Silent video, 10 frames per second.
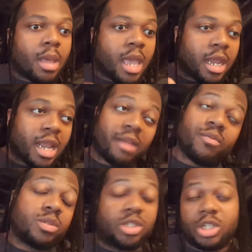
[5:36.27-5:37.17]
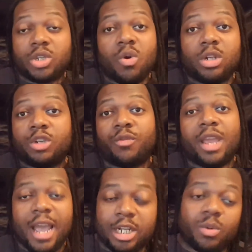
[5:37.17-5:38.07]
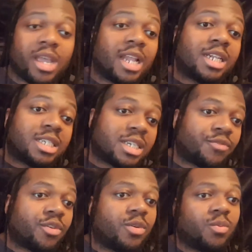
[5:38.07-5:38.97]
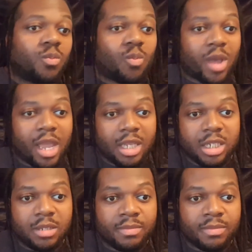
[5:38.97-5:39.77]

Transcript: And everyone's just going to react to it in different ways.